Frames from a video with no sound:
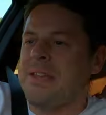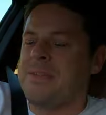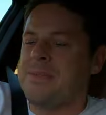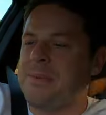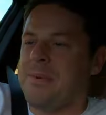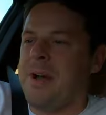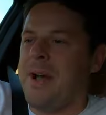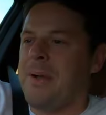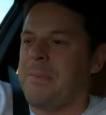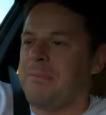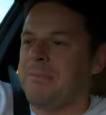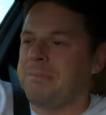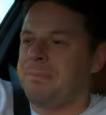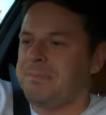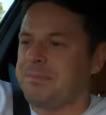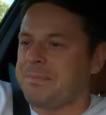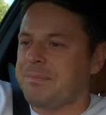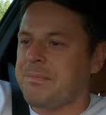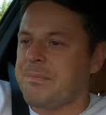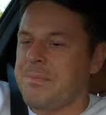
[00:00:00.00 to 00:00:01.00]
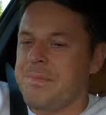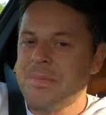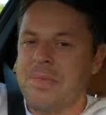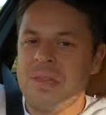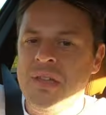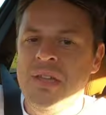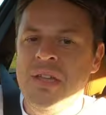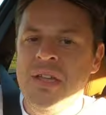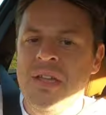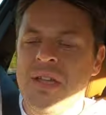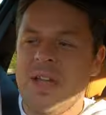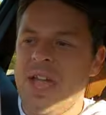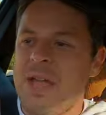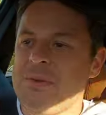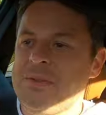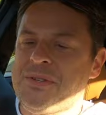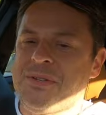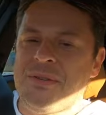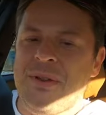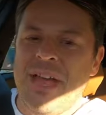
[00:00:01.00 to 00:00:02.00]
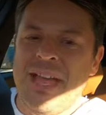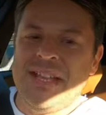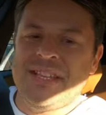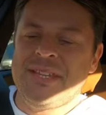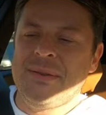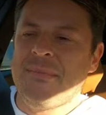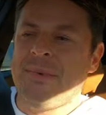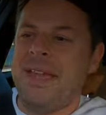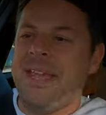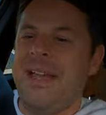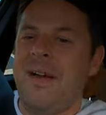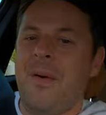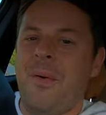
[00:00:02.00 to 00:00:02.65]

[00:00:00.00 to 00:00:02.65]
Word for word: as well. It was great to meet